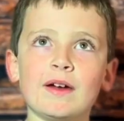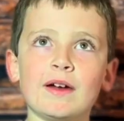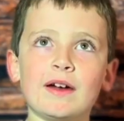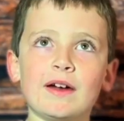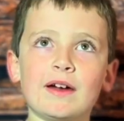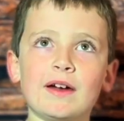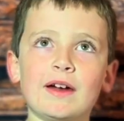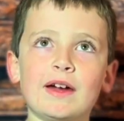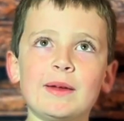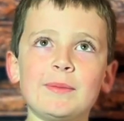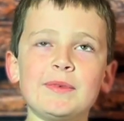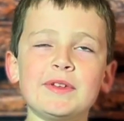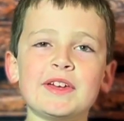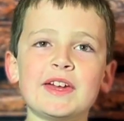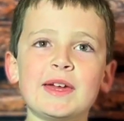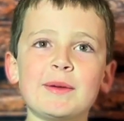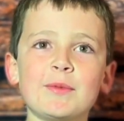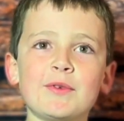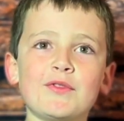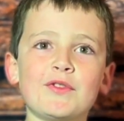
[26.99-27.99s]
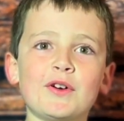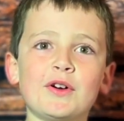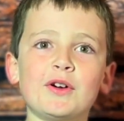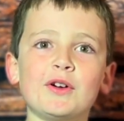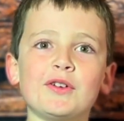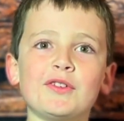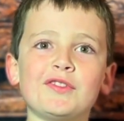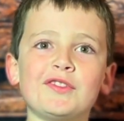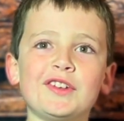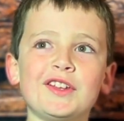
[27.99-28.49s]
I became a
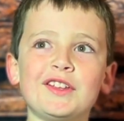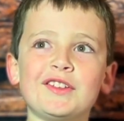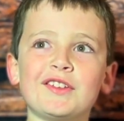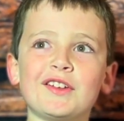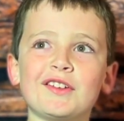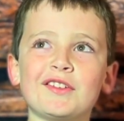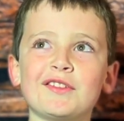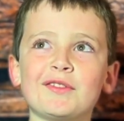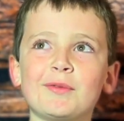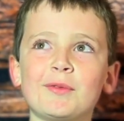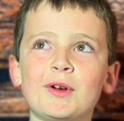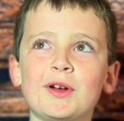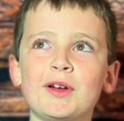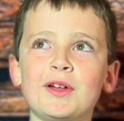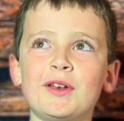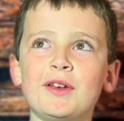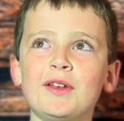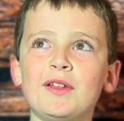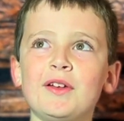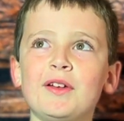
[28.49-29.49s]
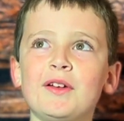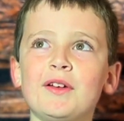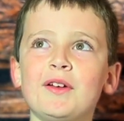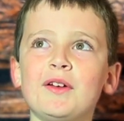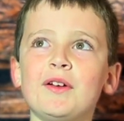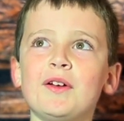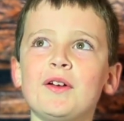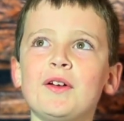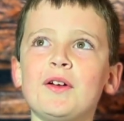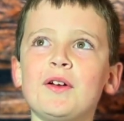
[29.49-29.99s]
follower of Jesus when
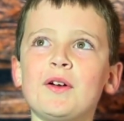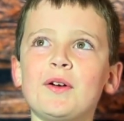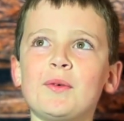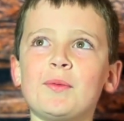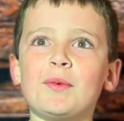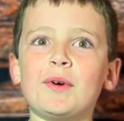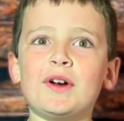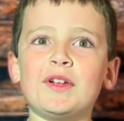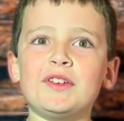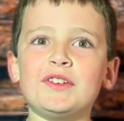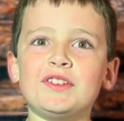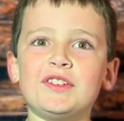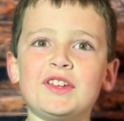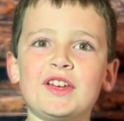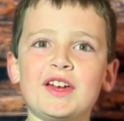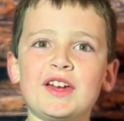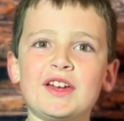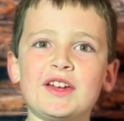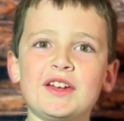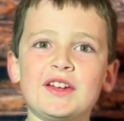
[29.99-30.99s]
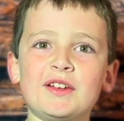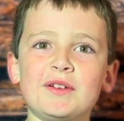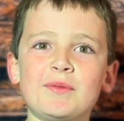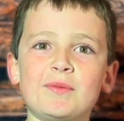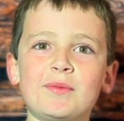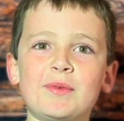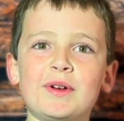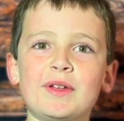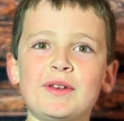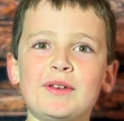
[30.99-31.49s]
one day
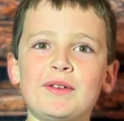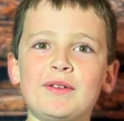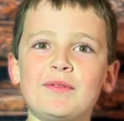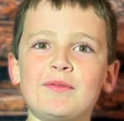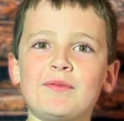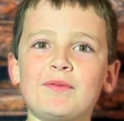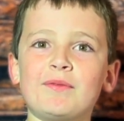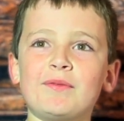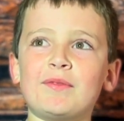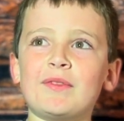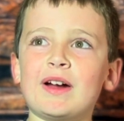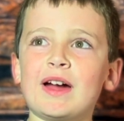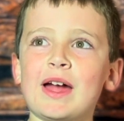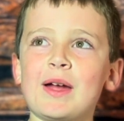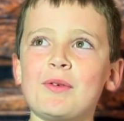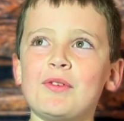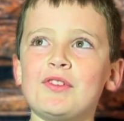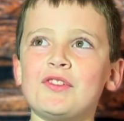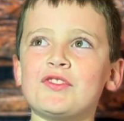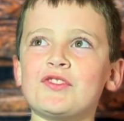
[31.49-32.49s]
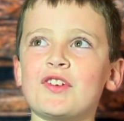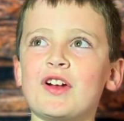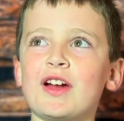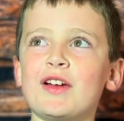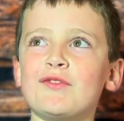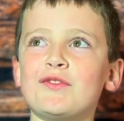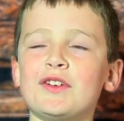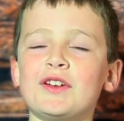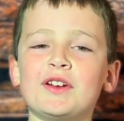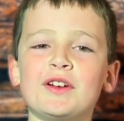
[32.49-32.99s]
when I was
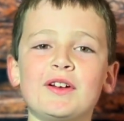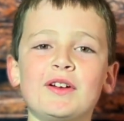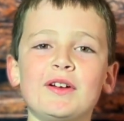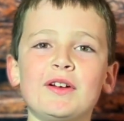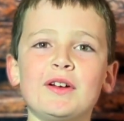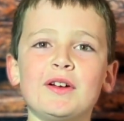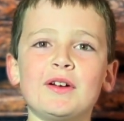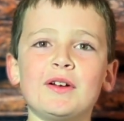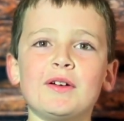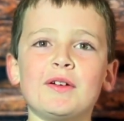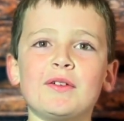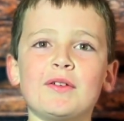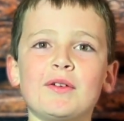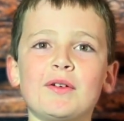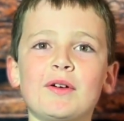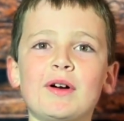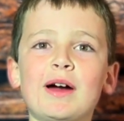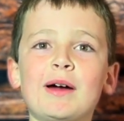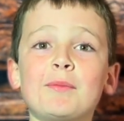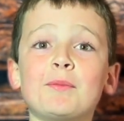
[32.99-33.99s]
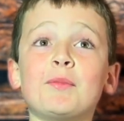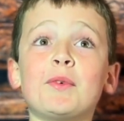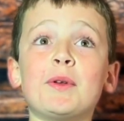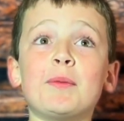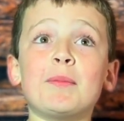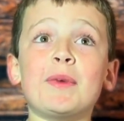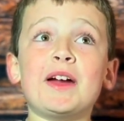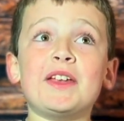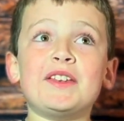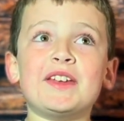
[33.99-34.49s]
driving when
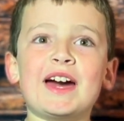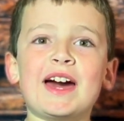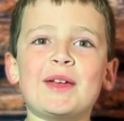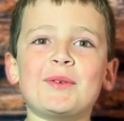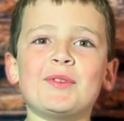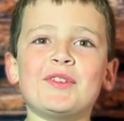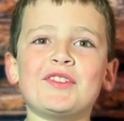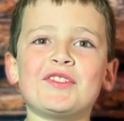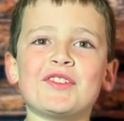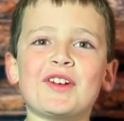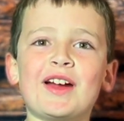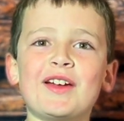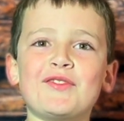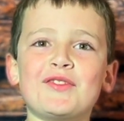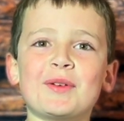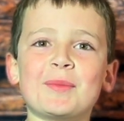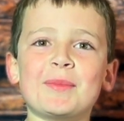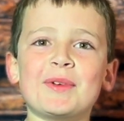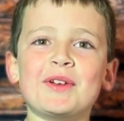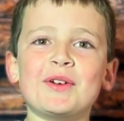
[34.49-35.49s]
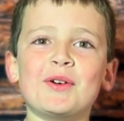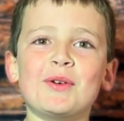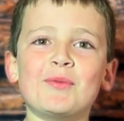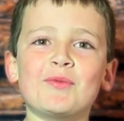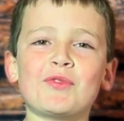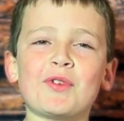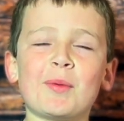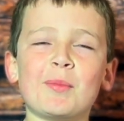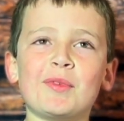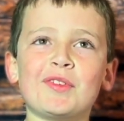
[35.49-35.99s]
my dad was driving me home
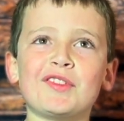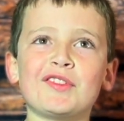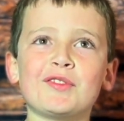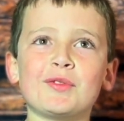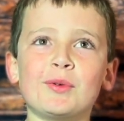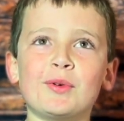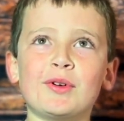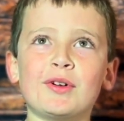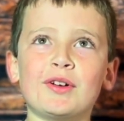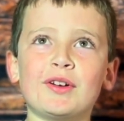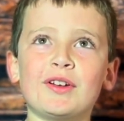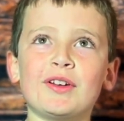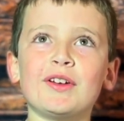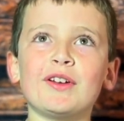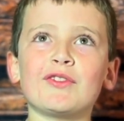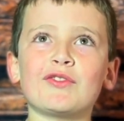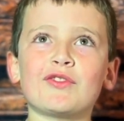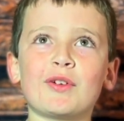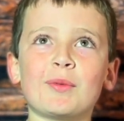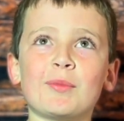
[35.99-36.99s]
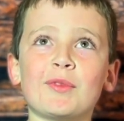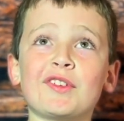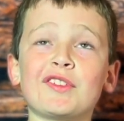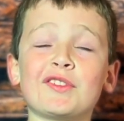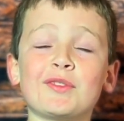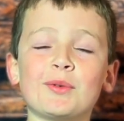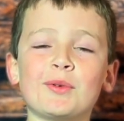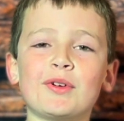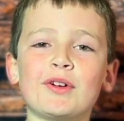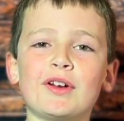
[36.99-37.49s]
from
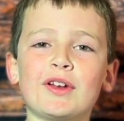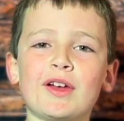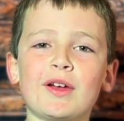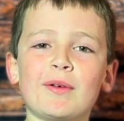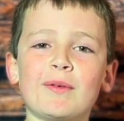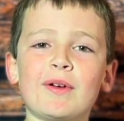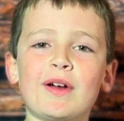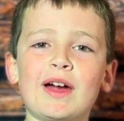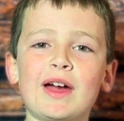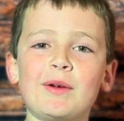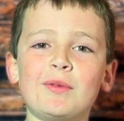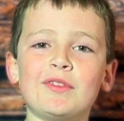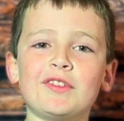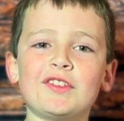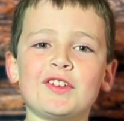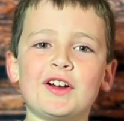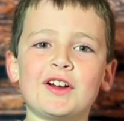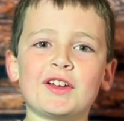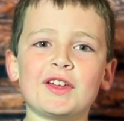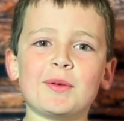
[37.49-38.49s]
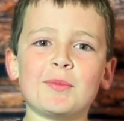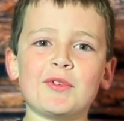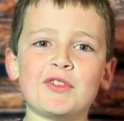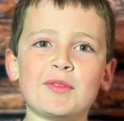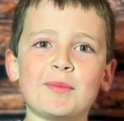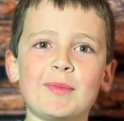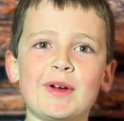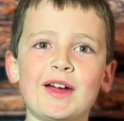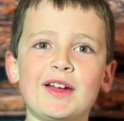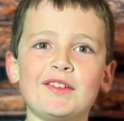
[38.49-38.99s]
Restored, I was talking with
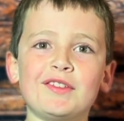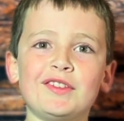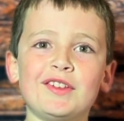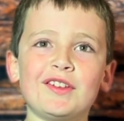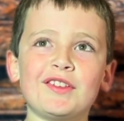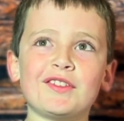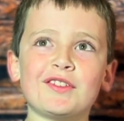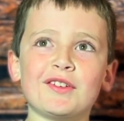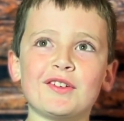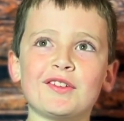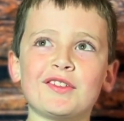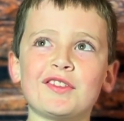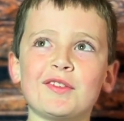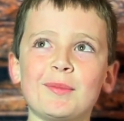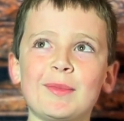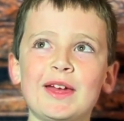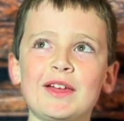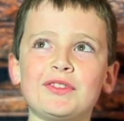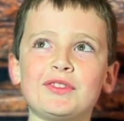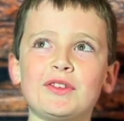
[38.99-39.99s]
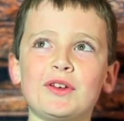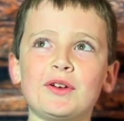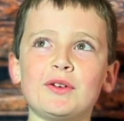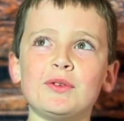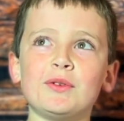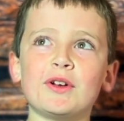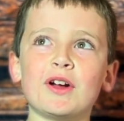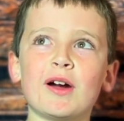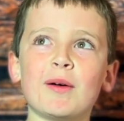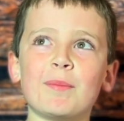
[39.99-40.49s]
my sister Samantha, who
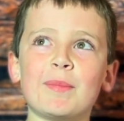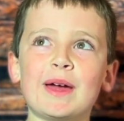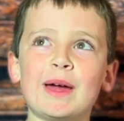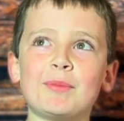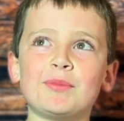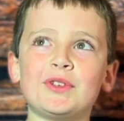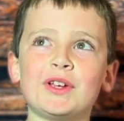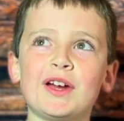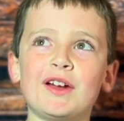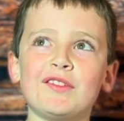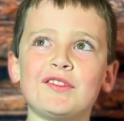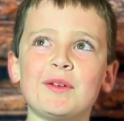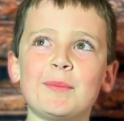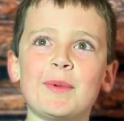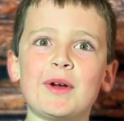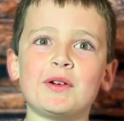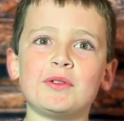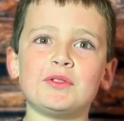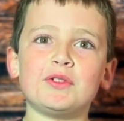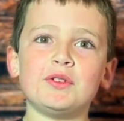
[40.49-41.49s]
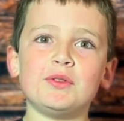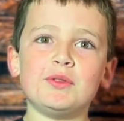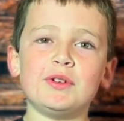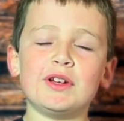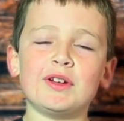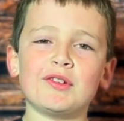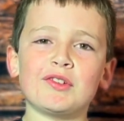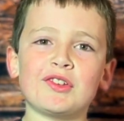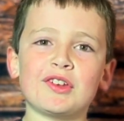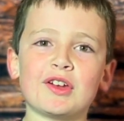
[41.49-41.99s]
got baptized about 2
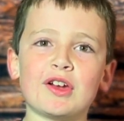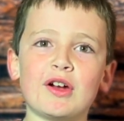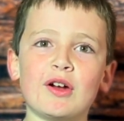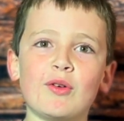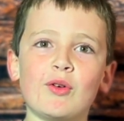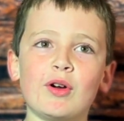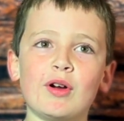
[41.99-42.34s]
years ago,